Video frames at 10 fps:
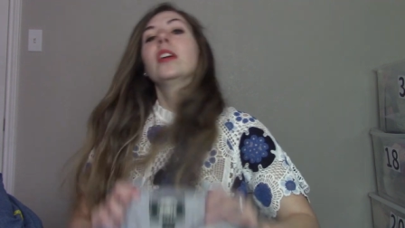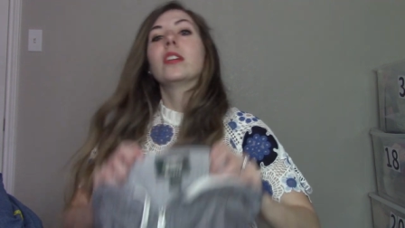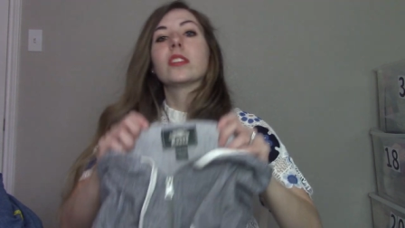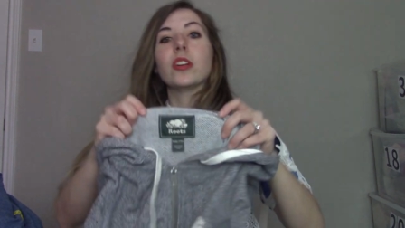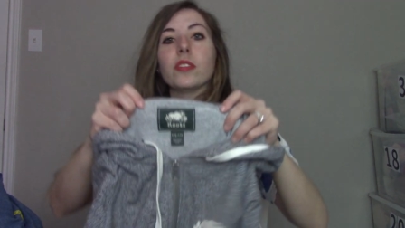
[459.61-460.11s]

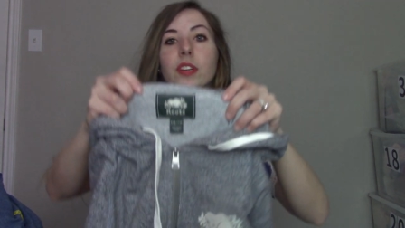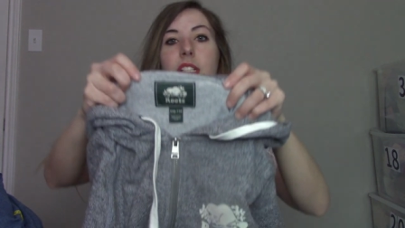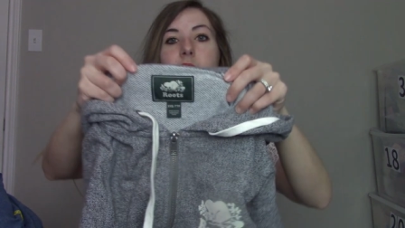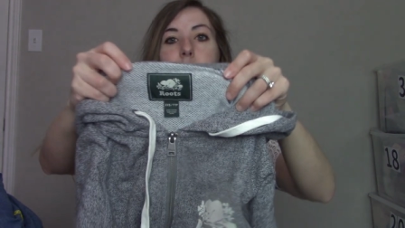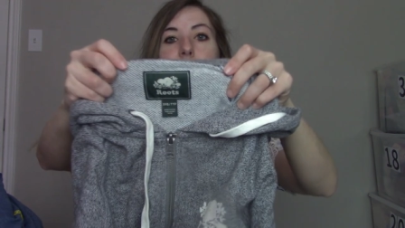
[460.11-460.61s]
So
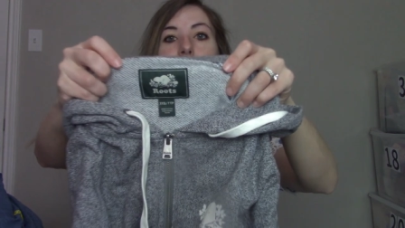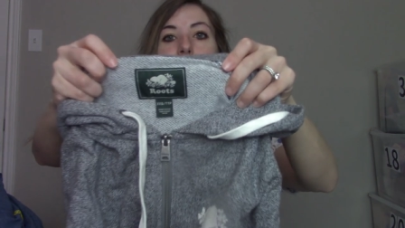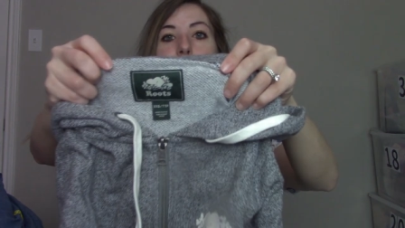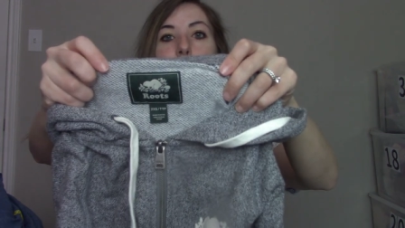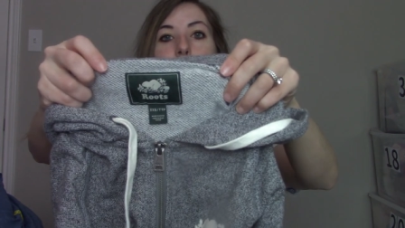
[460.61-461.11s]
first up we
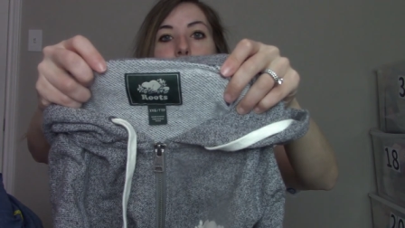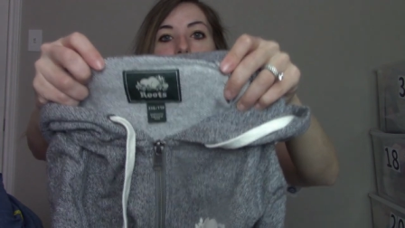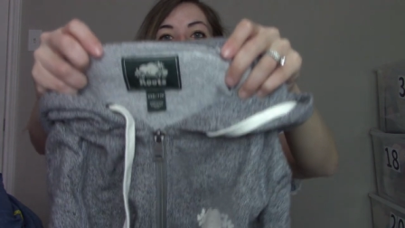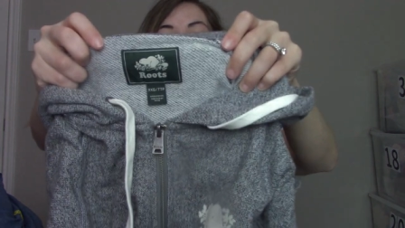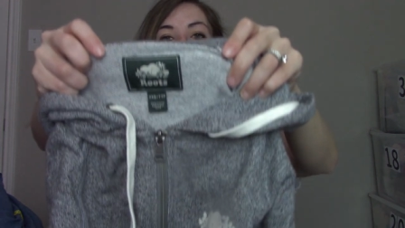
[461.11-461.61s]
have
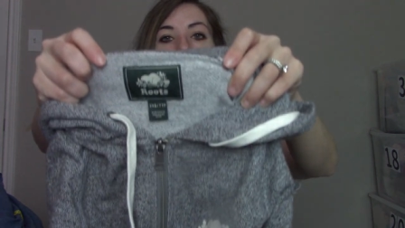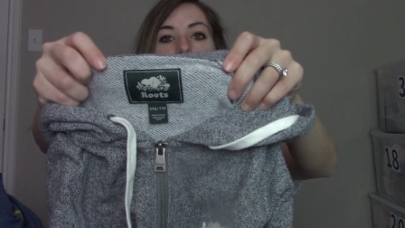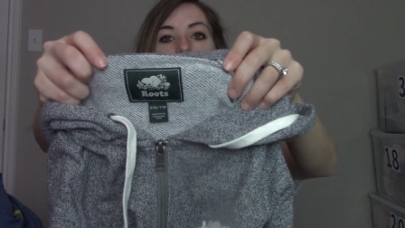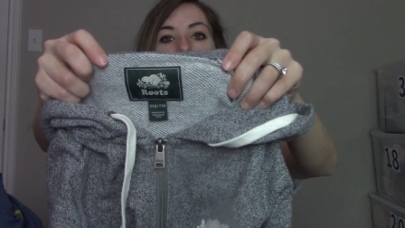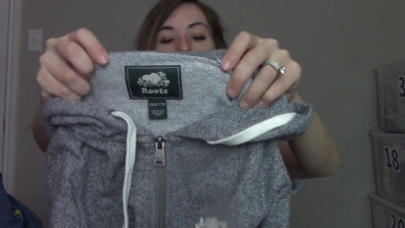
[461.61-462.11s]
Roots
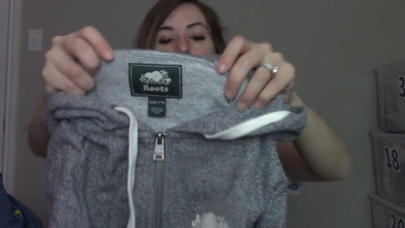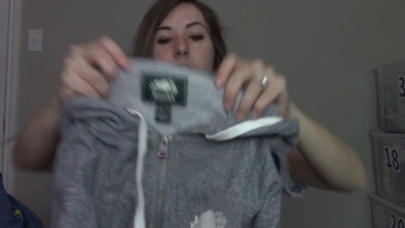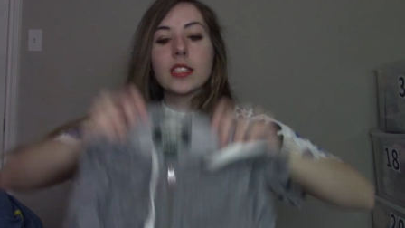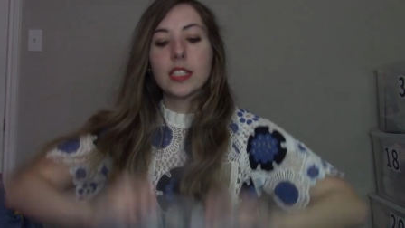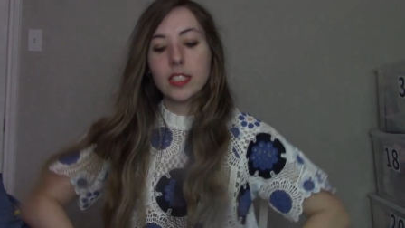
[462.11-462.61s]
Canada.
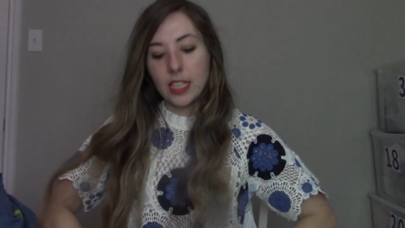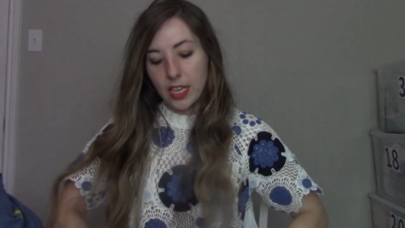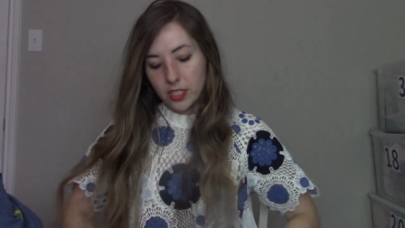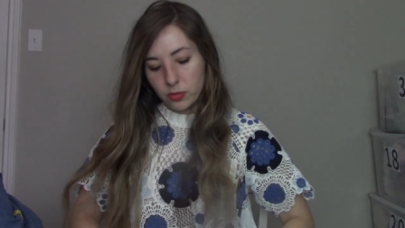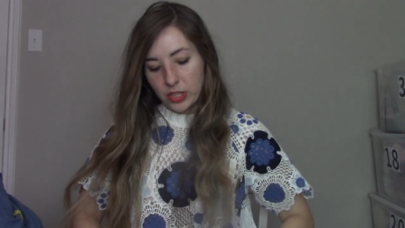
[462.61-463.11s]
This is
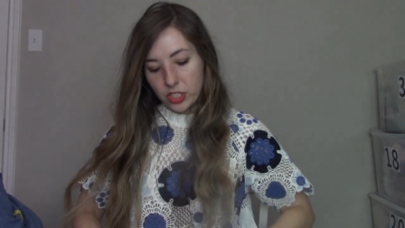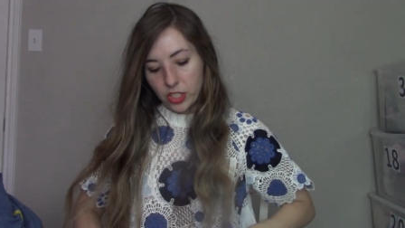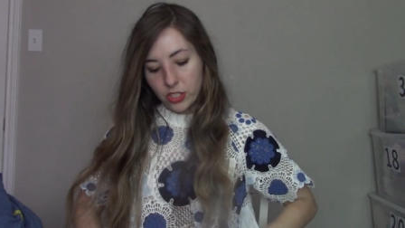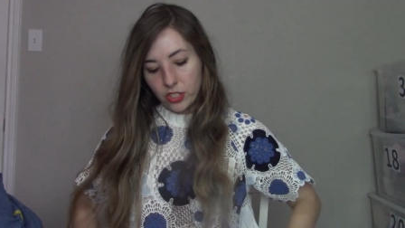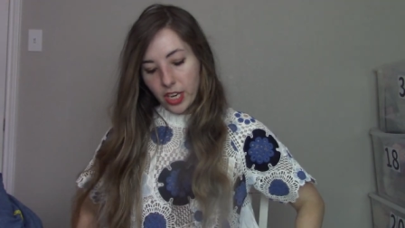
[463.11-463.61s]
a
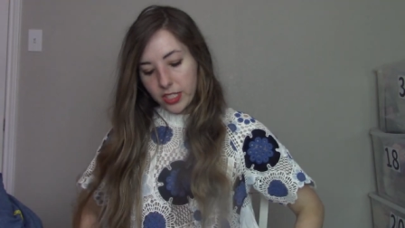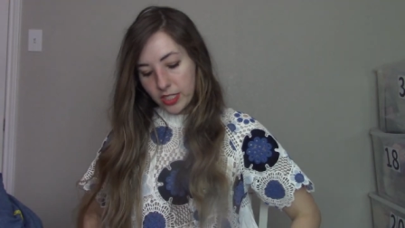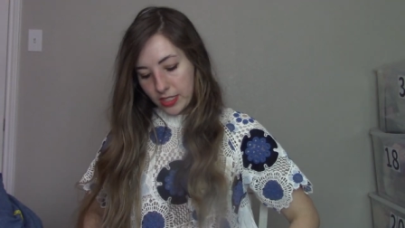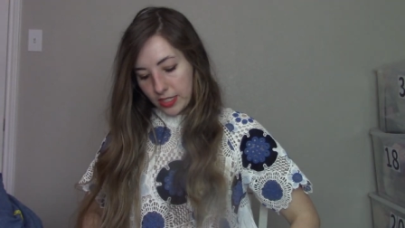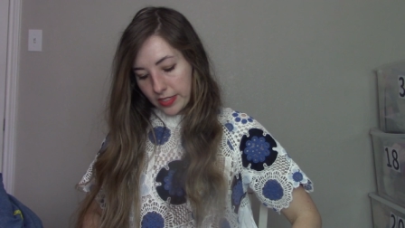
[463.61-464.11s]
sweatshirt dress.
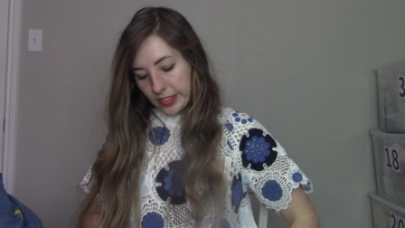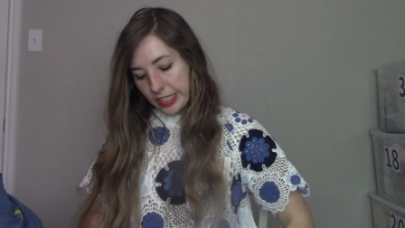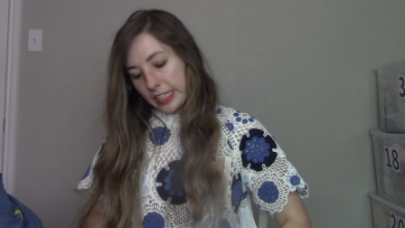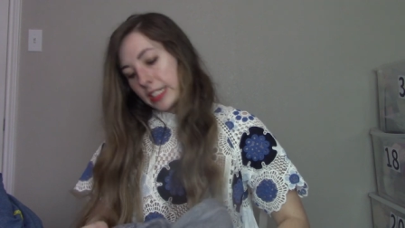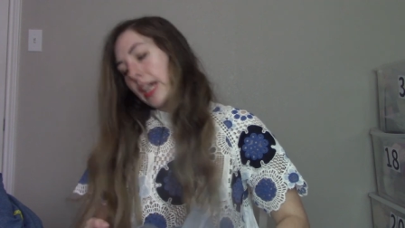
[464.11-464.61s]
This is in
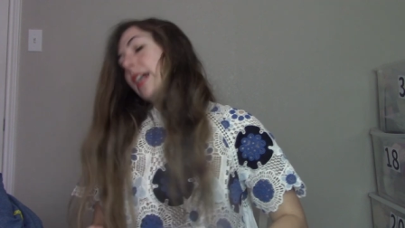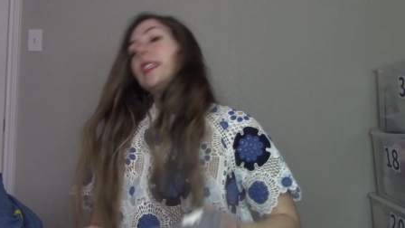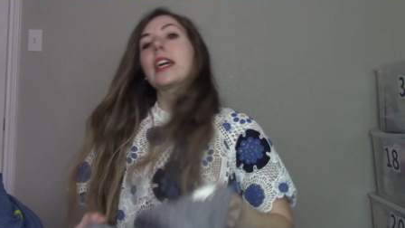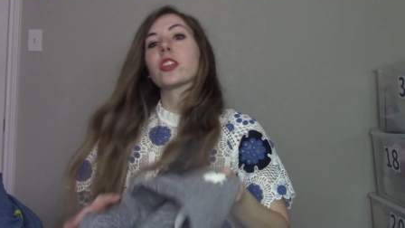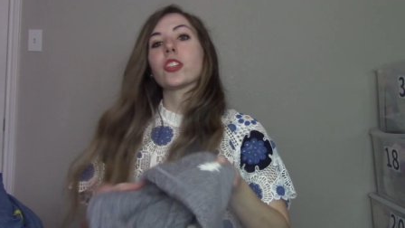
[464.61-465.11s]
a size
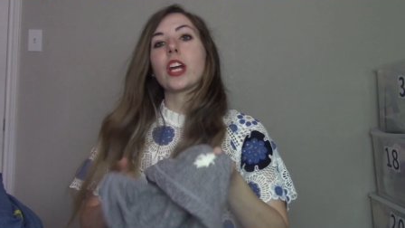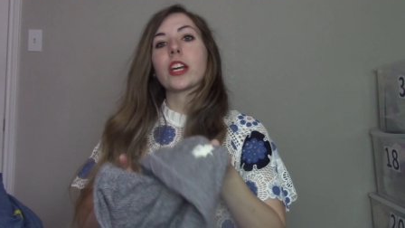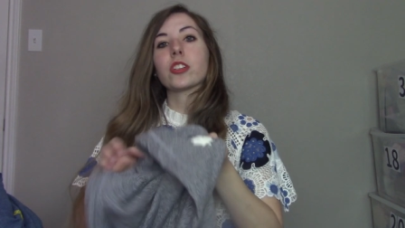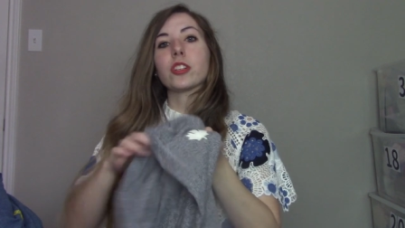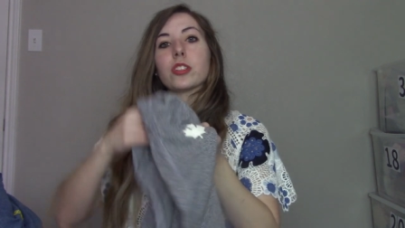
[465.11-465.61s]
extra
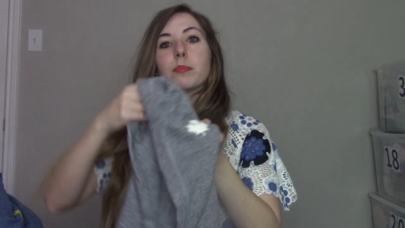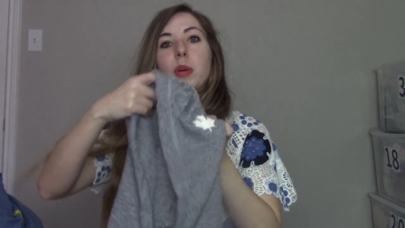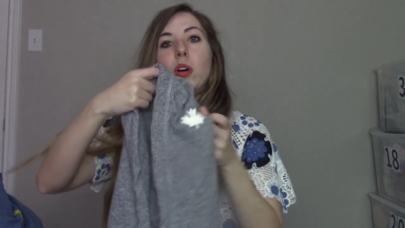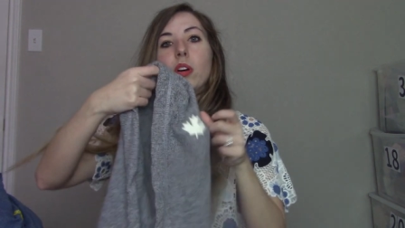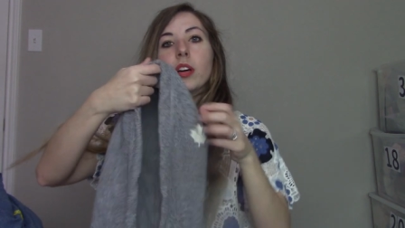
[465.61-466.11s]
extra
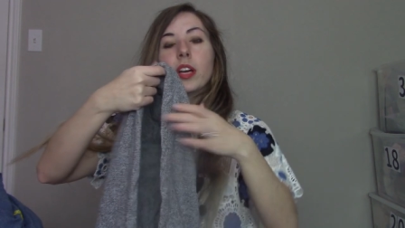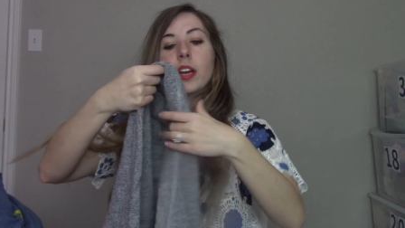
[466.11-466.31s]
small.